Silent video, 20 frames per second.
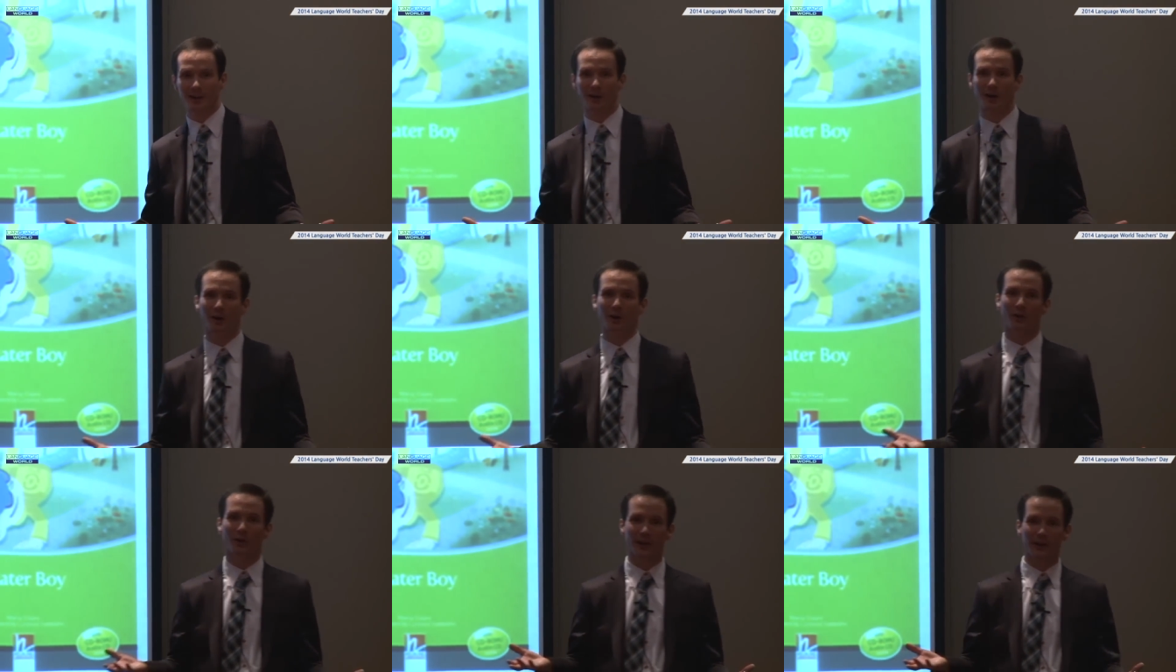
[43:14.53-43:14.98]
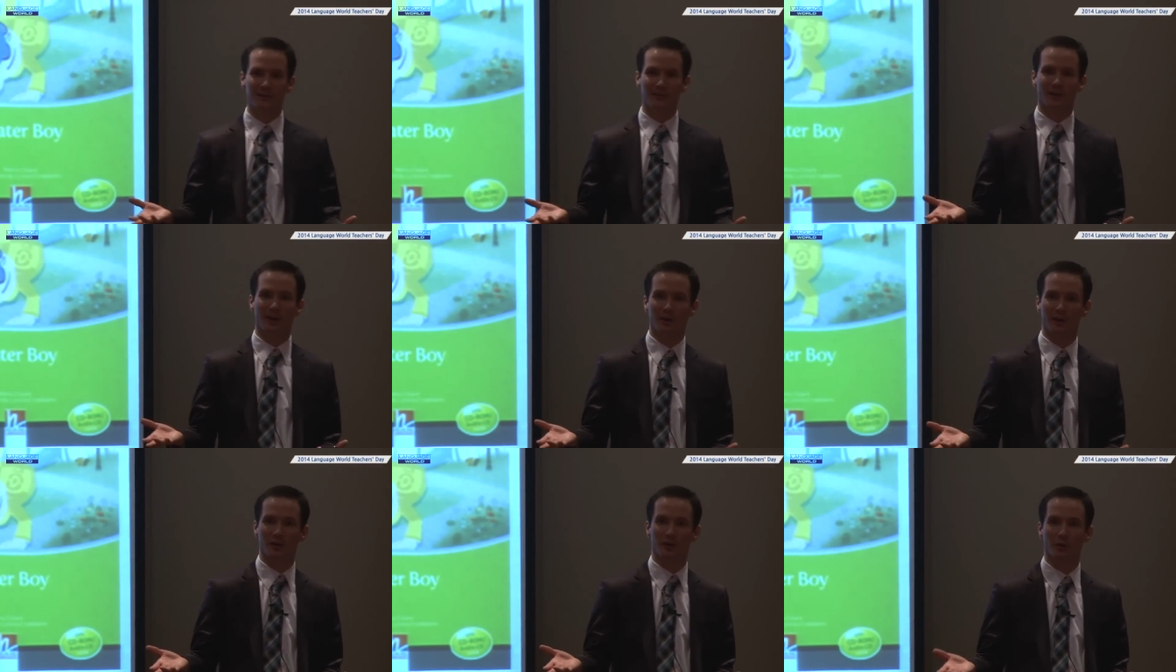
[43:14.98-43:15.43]
No, that's
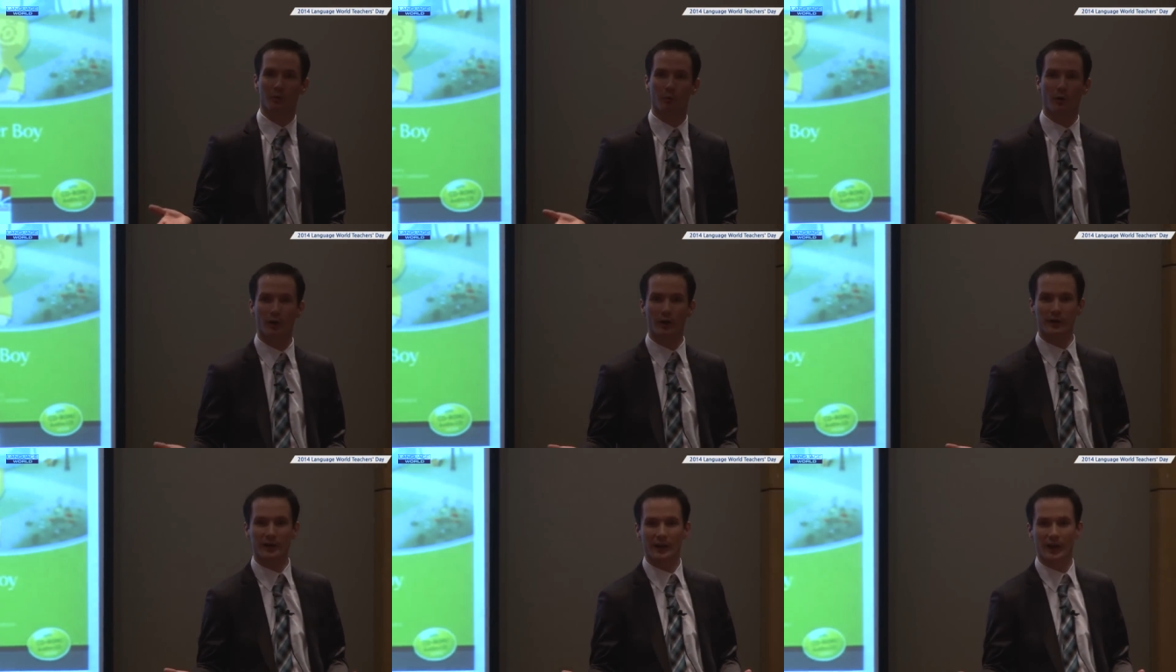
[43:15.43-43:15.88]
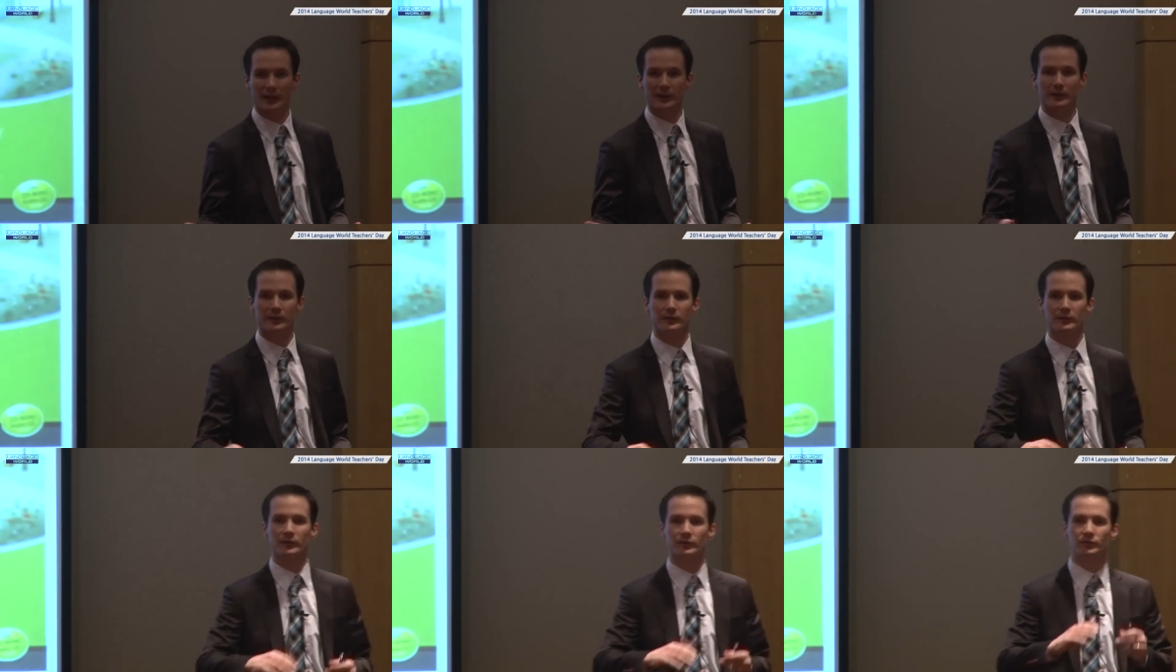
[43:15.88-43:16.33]
not going to work.
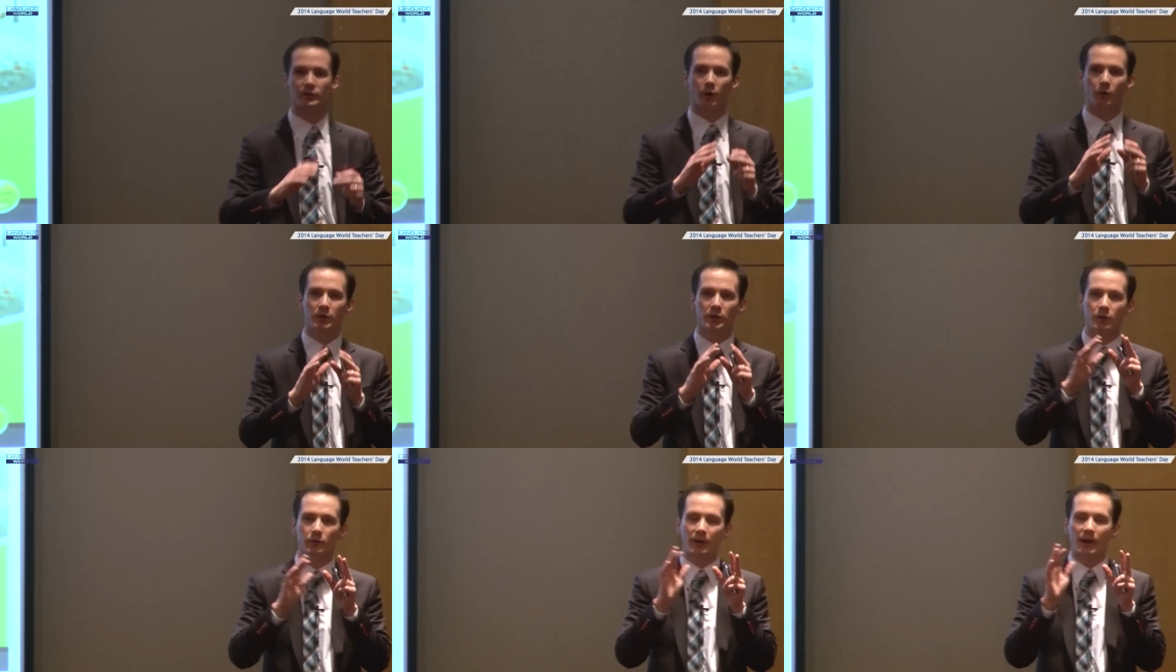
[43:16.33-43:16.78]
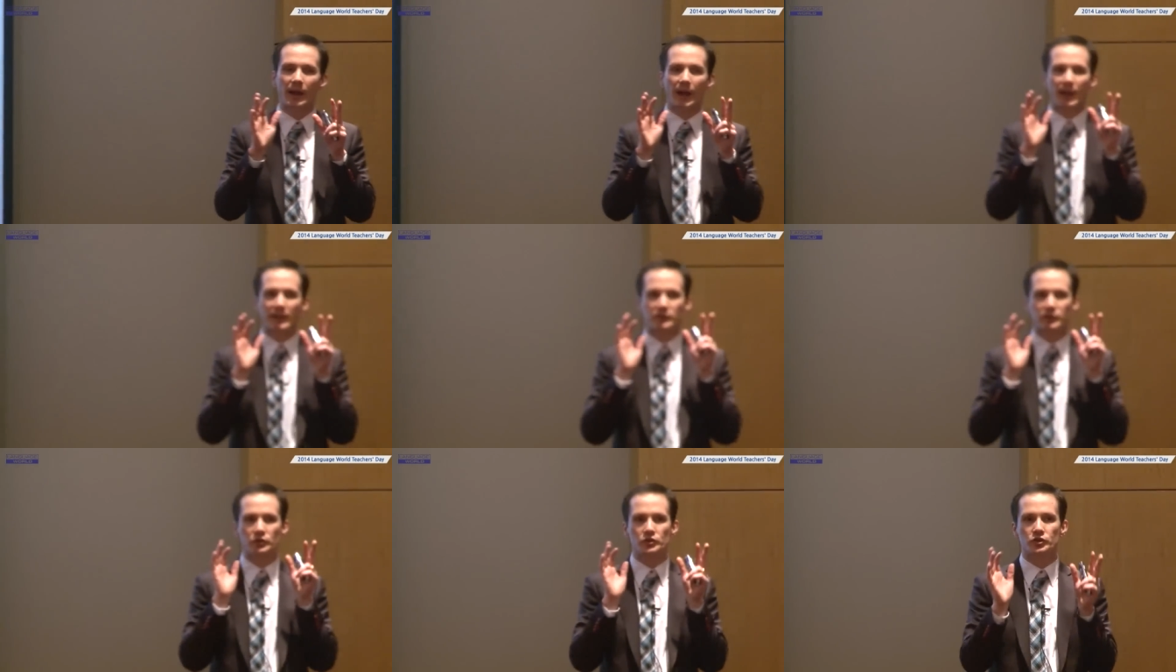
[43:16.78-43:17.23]

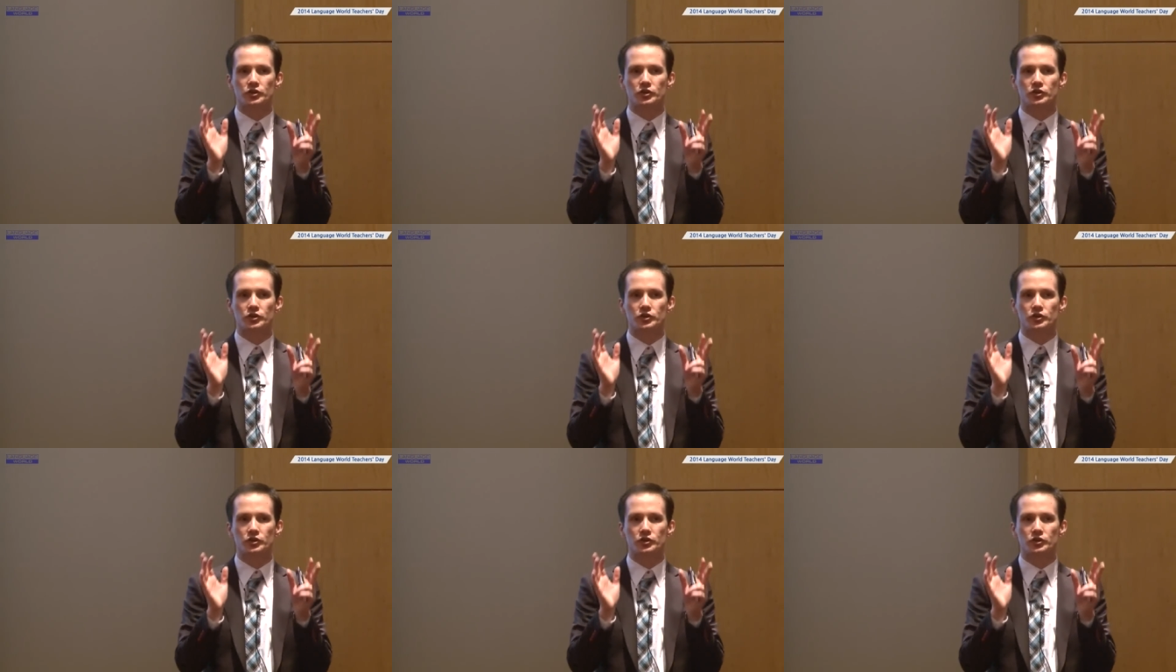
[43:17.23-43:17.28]
To